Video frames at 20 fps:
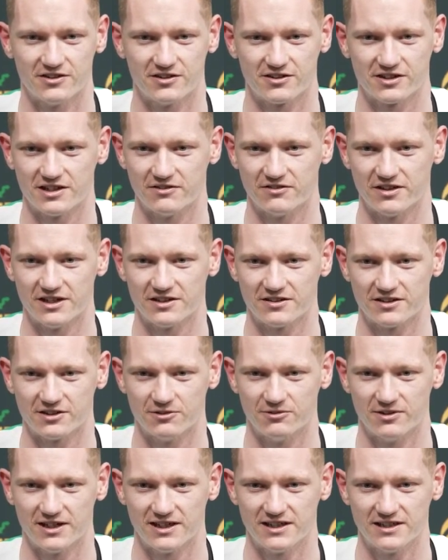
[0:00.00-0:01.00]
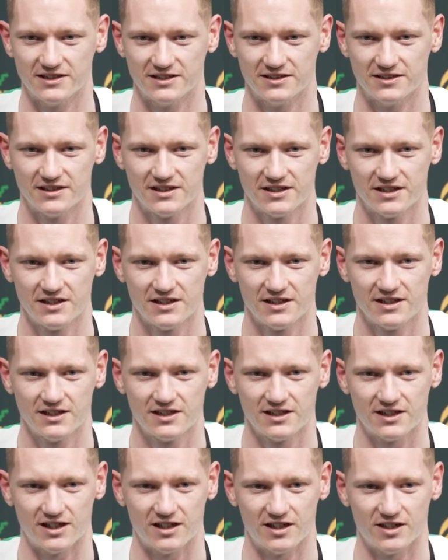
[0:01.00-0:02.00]
not give anything away
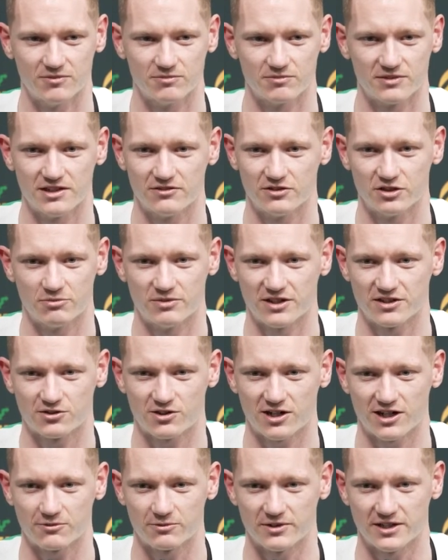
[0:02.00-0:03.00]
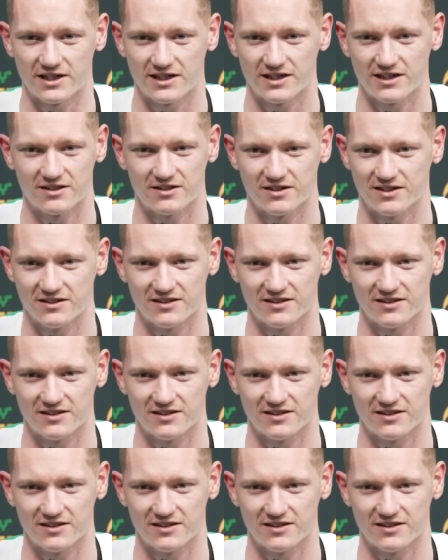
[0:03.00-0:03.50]
and give it the best crack we can.